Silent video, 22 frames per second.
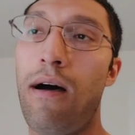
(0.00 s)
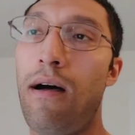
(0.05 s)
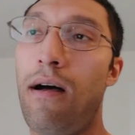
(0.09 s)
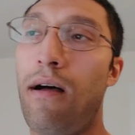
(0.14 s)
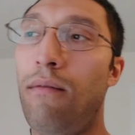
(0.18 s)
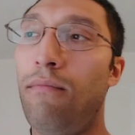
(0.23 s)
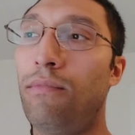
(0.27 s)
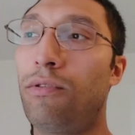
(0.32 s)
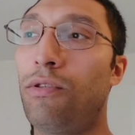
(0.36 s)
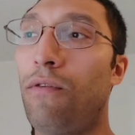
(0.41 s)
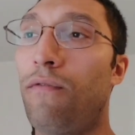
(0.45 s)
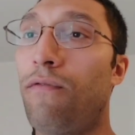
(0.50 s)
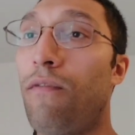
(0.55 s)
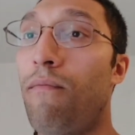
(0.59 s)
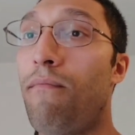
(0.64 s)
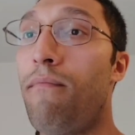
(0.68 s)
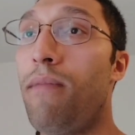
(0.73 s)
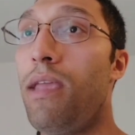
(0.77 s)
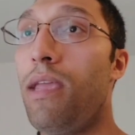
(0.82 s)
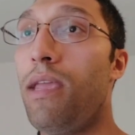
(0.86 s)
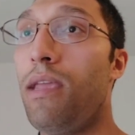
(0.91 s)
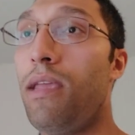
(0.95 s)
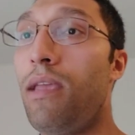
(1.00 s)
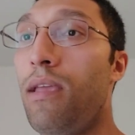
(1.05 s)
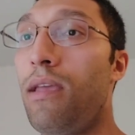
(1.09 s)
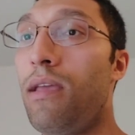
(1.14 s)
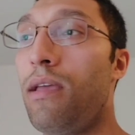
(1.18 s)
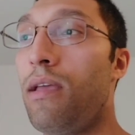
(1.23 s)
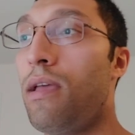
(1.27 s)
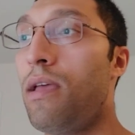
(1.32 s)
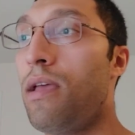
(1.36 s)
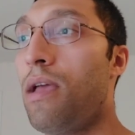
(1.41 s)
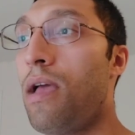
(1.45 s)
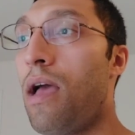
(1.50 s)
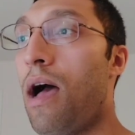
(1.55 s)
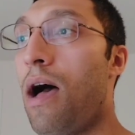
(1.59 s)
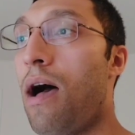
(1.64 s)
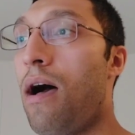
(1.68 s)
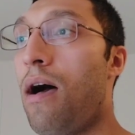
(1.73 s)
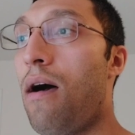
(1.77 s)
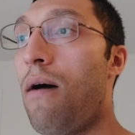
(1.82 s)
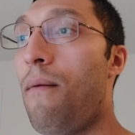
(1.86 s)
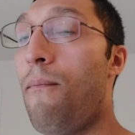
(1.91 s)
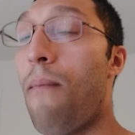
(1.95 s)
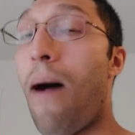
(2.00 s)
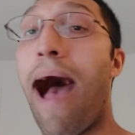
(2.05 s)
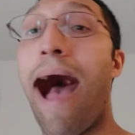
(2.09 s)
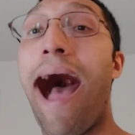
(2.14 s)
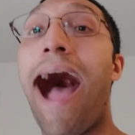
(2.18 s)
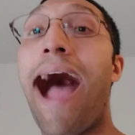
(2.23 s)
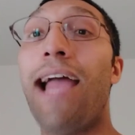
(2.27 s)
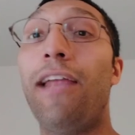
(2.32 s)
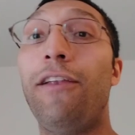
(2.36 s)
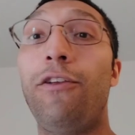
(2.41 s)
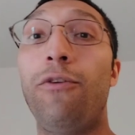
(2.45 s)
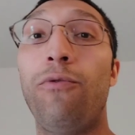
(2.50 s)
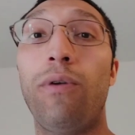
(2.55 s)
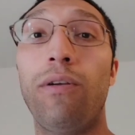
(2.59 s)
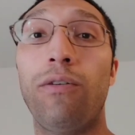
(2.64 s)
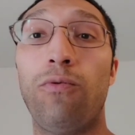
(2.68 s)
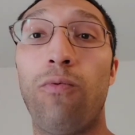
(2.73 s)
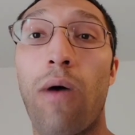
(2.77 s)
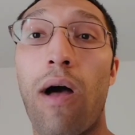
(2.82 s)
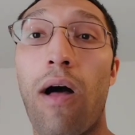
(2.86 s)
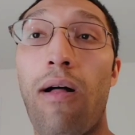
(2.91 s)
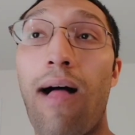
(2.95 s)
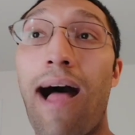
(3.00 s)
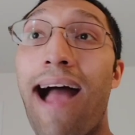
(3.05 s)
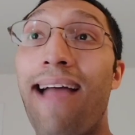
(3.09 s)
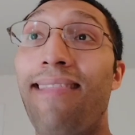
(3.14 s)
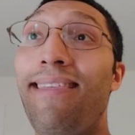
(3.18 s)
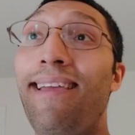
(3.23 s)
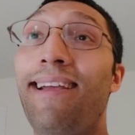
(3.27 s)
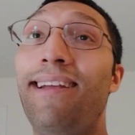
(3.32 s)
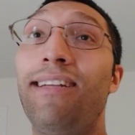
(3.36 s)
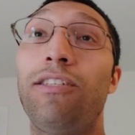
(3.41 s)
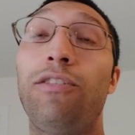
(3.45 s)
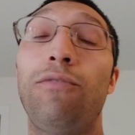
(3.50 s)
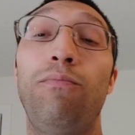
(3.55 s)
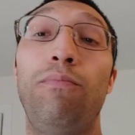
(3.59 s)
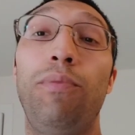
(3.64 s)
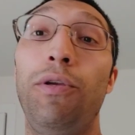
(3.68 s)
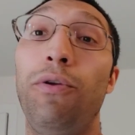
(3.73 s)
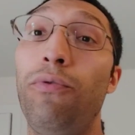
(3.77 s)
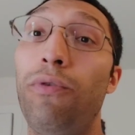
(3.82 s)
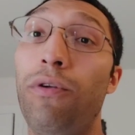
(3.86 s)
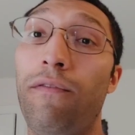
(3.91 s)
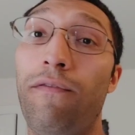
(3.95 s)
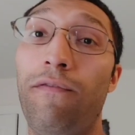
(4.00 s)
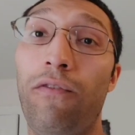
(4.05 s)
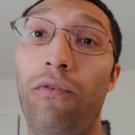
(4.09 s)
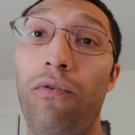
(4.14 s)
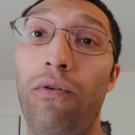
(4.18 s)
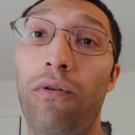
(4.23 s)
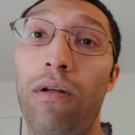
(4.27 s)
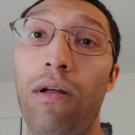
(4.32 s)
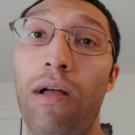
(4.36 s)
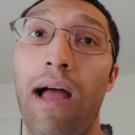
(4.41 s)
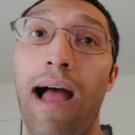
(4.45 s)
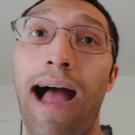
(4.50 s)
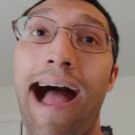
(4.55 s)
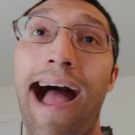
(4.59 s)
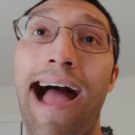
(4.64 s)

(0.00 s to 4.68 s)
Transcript: So for me, I do as well. I think it's beautiful.